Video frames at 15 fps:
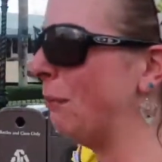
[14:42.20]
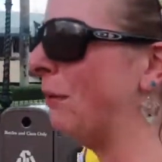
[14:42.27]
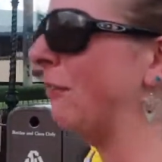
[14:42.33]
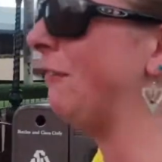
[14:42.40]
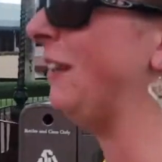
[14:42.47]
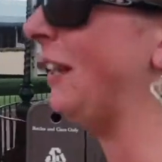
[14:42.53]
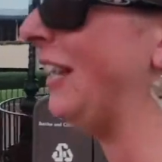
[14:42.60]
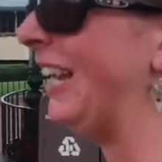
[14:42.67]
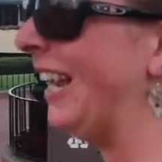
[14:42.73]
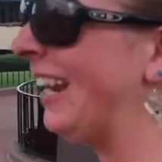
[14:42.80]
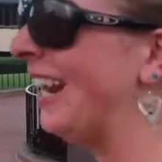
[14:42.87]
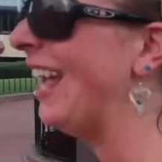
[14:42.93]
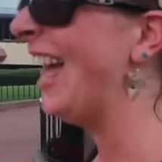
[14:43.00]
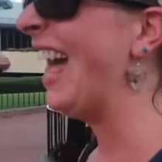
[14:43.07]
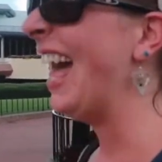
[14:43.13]
pavilion
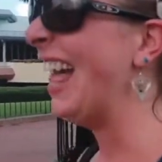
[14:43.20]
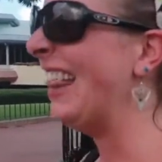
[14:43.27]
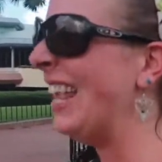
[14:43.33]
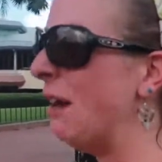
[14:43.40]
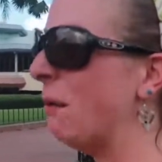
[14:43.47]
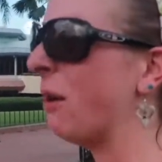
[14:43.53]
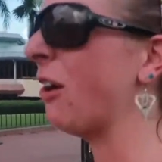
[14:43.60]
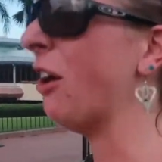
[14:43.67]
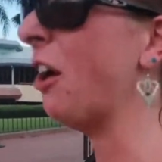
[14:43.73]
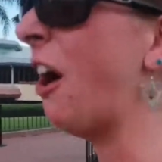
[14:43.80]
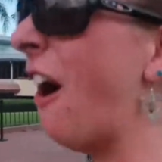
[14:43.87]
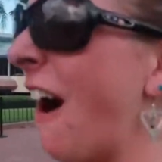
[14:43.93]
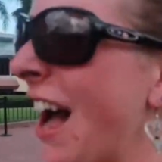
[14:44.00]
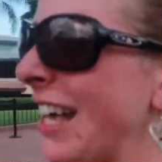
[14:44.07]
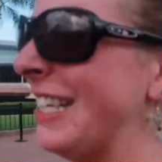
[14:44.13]
and they were
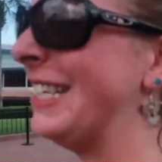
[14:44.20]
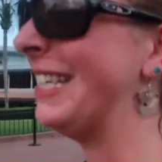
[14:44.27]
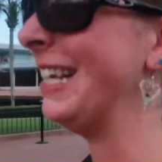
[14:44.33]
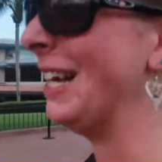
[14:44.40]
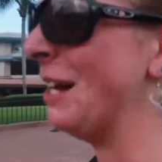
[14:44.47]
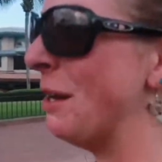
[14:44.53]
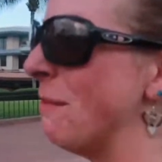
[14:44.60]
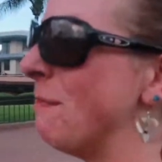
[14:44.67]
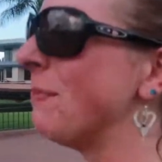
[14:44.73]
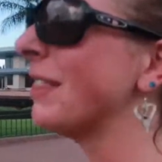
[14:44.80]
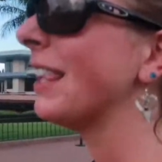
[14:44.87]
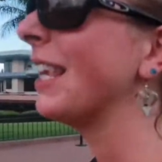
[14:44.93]
awesome.